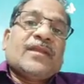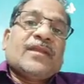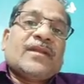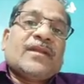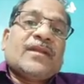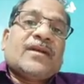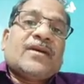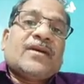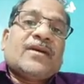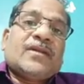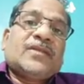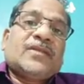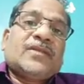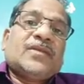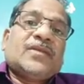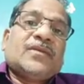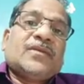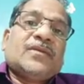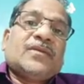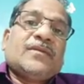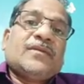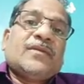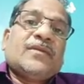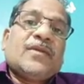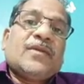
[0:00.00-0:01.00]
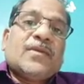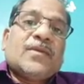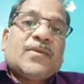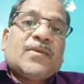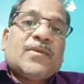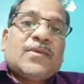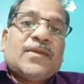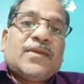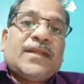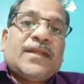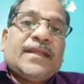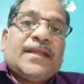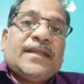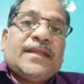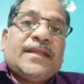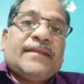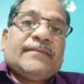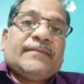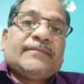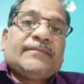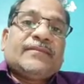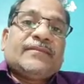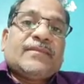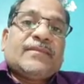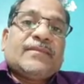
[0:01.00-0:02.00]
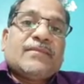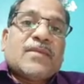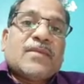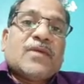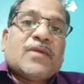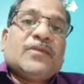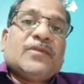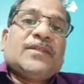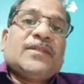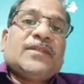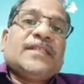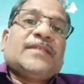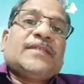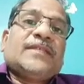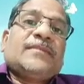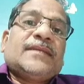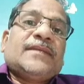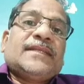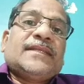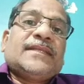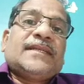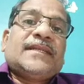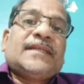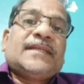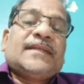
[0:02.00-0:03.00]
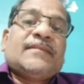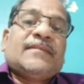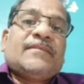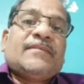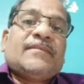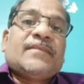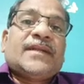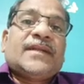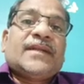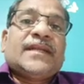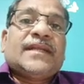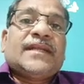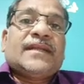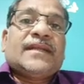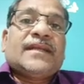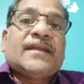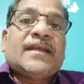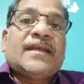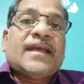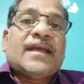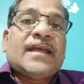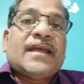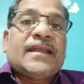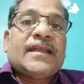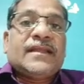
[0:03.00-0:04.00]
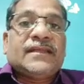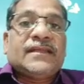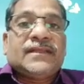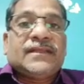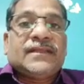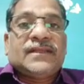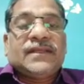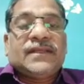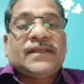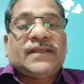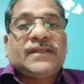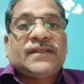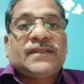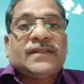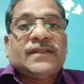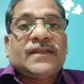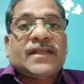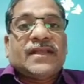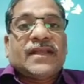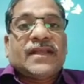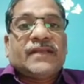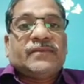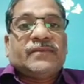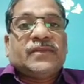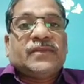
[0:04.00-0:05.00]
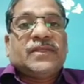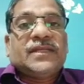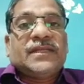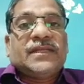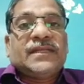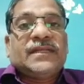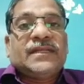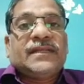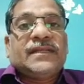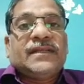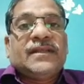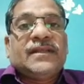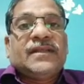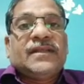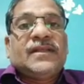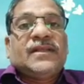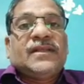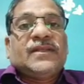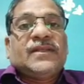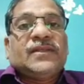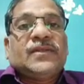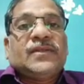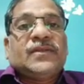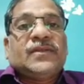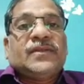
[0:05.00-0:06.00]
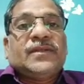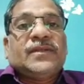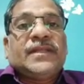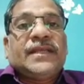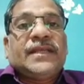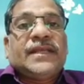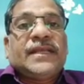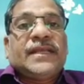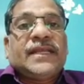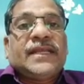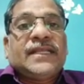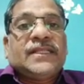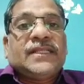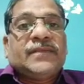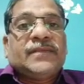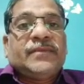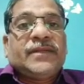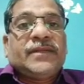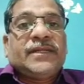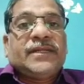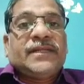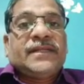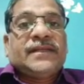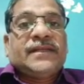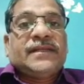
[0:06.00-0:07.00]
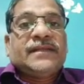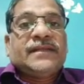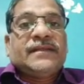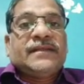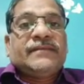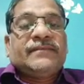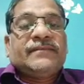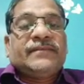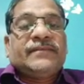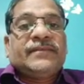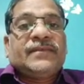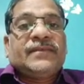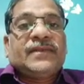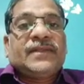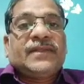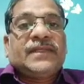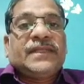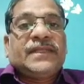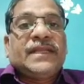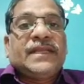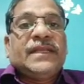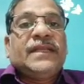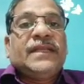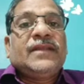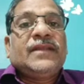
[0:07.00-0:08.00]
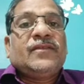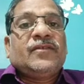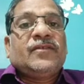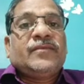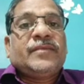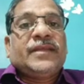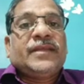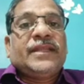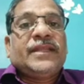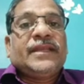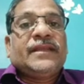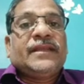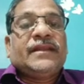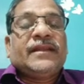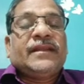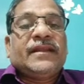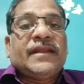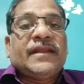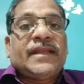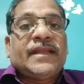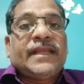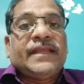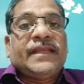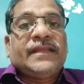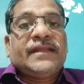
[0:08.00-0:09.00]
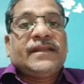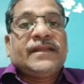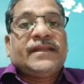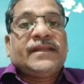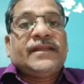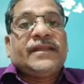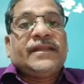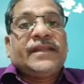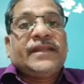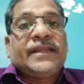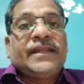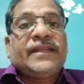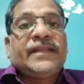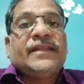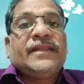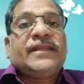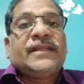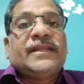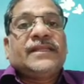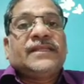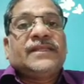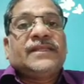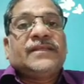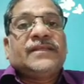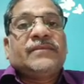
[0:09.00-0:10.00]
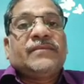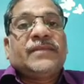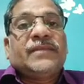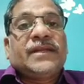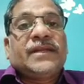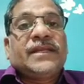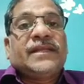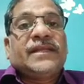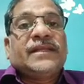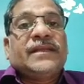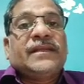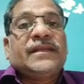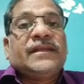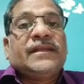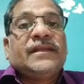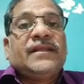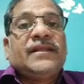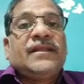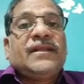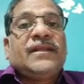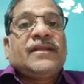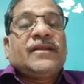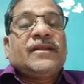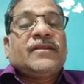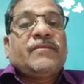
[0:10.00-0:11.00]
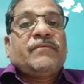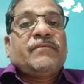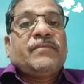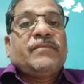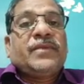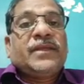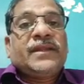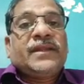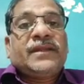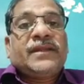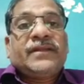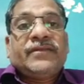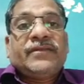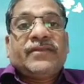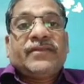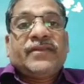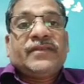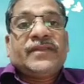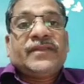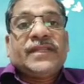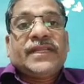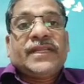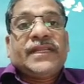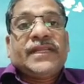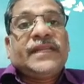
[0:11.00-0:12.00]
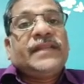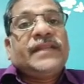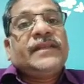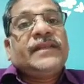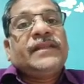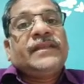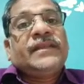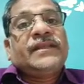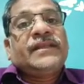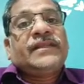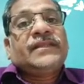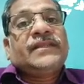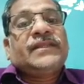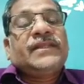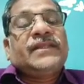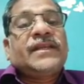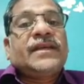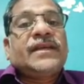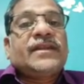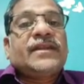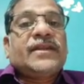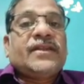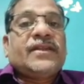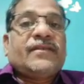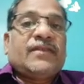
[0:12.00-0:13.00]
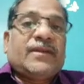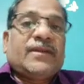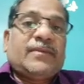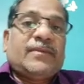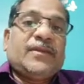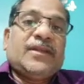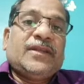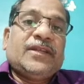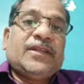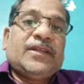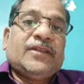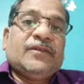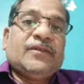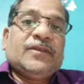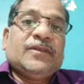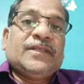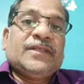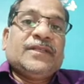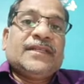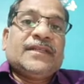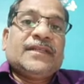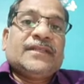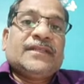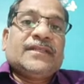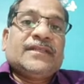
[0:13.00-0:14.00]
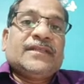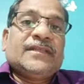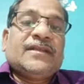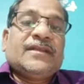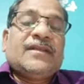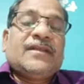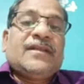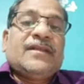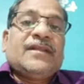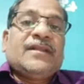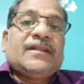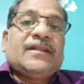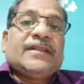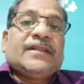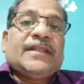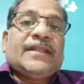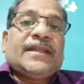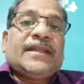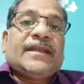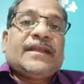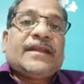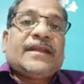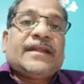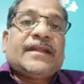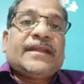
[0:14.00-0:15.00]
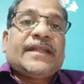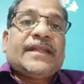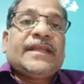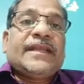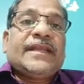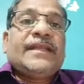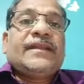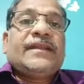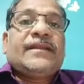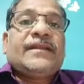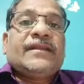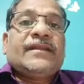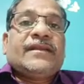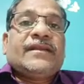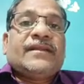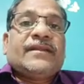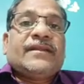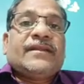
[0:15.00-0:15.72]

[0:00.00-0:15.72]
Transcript: also only mouth is present, but anus is absent. So they expect a single opening like Cnidarians, but comparatively with the Cnidarians, they are developed individuals. they attained a